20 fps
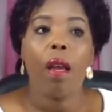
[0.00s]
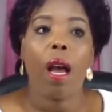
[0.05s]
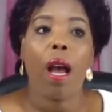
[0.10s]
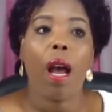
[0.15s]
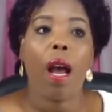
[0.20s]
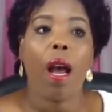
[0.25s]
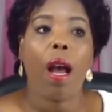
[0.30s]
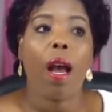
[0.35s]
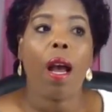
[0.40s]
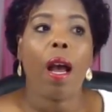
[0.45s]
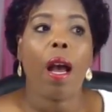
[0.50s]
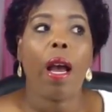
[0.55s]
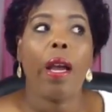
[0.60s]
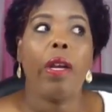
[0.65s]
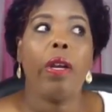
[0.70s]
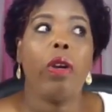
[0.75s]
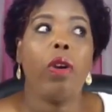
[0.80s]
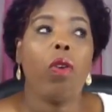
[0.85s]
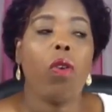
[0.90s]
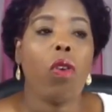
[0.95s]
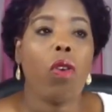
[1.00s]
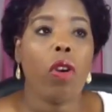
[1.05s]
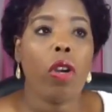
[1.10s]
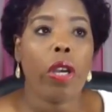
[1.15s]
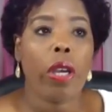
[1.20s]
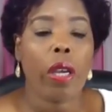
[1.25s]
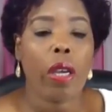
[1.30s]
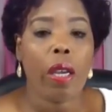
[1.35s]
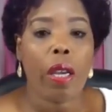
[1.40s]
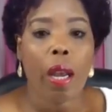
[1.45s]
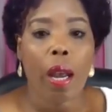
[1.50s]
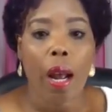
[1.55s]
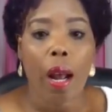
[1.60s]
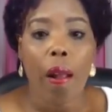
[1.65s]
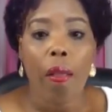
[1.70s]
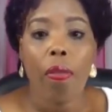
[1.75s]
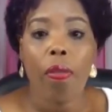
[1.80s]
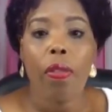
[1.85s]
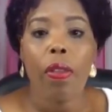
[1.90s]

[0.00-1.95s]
I know here